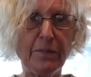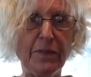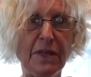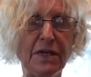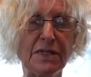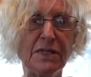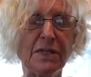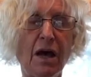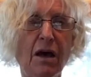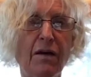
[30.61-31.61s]
this
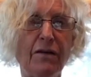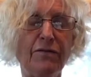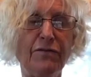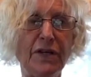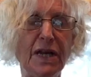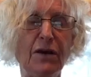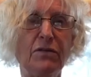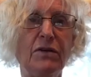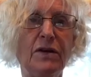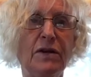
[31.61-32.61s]
video,